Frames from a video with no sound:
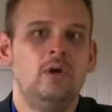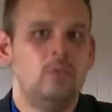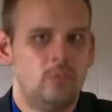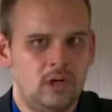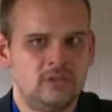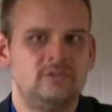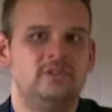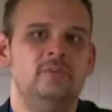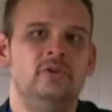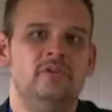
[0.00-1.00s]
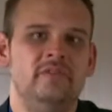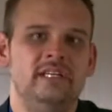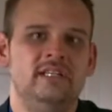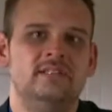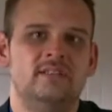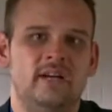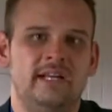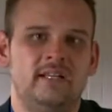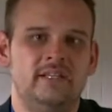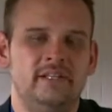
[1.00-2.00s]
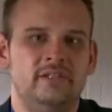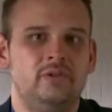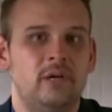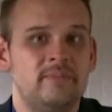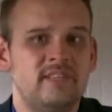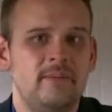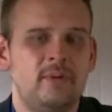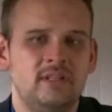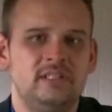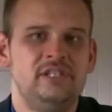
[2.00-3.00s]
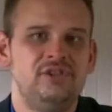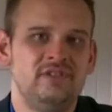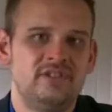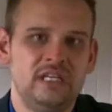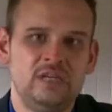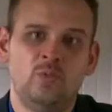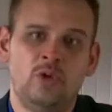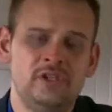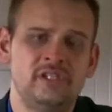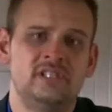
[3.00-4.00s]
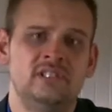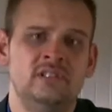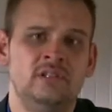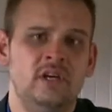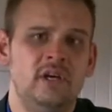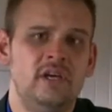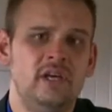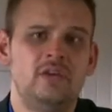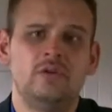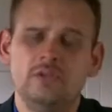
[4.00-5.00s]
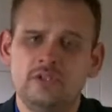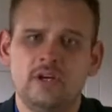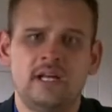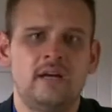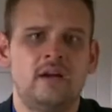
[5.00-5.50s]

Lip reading: Whilst the move is likely to upset politicians in Washington, it could turn out